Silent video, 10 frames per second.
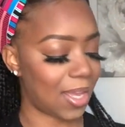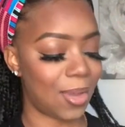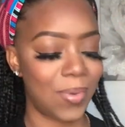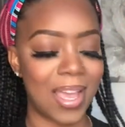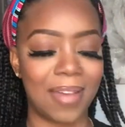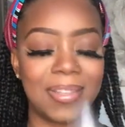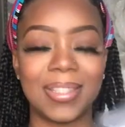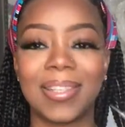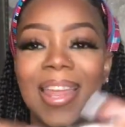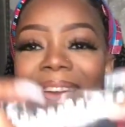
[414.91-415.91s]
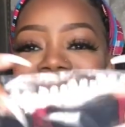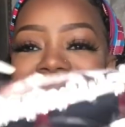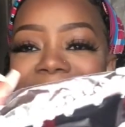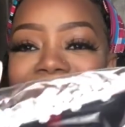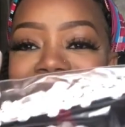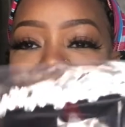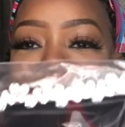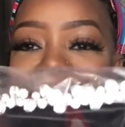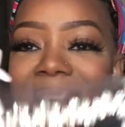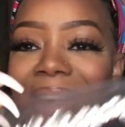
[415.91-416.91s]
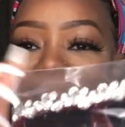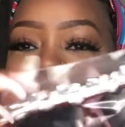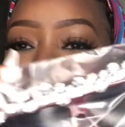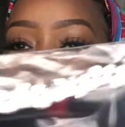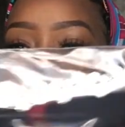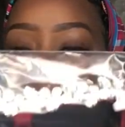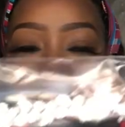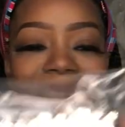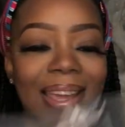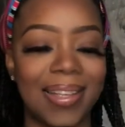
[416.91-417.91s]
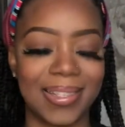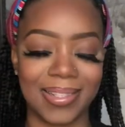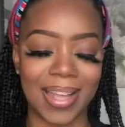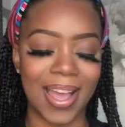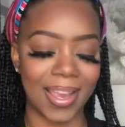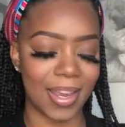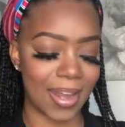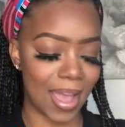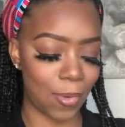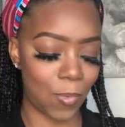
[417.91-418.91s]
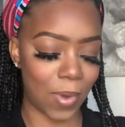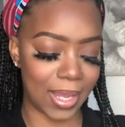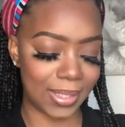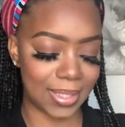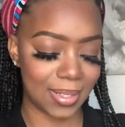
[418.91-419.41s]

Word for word: And we have these glasses. You guys, look at these glasses. I cannot wait.